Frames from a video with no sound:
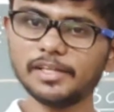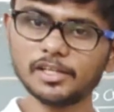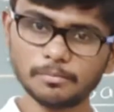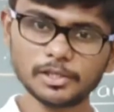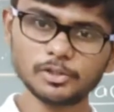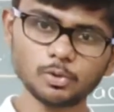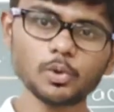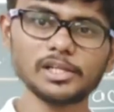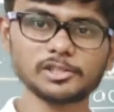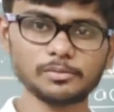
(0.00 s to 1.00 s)
number 2
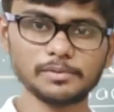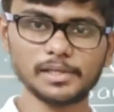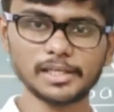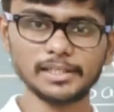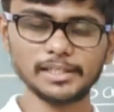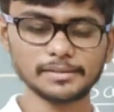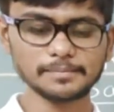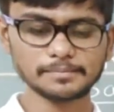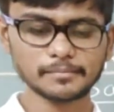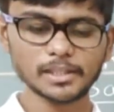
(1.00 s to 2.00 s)
also we will
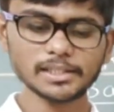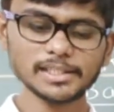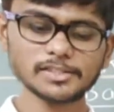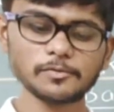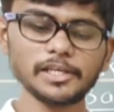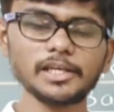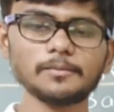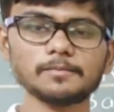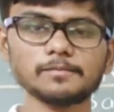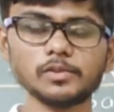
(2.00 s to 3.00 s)
conduct. In this
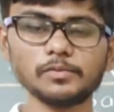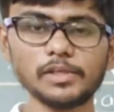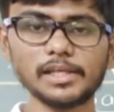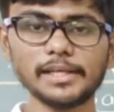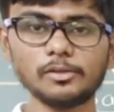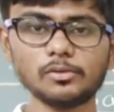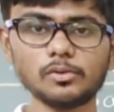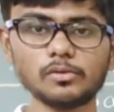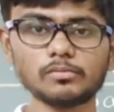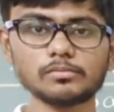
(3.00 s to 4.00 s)
way we will get to
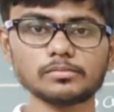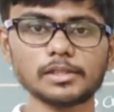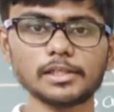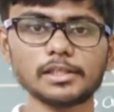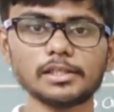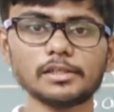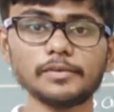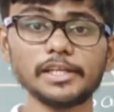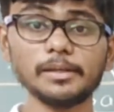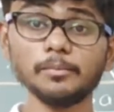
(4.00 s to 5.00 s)
know
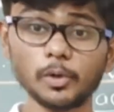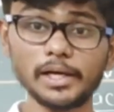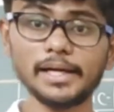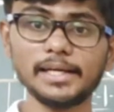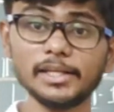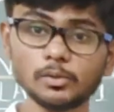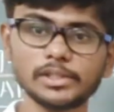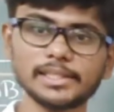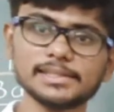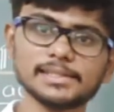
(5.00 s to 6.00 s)
very important new
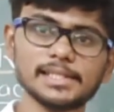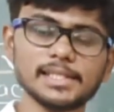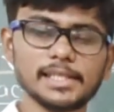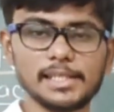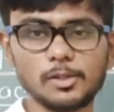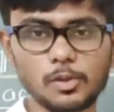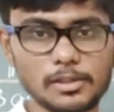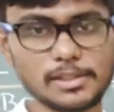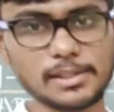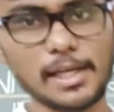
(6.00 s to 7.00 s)
things in your
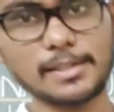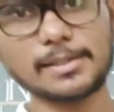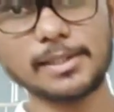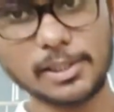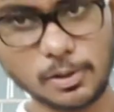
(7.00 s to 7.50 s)
this class, in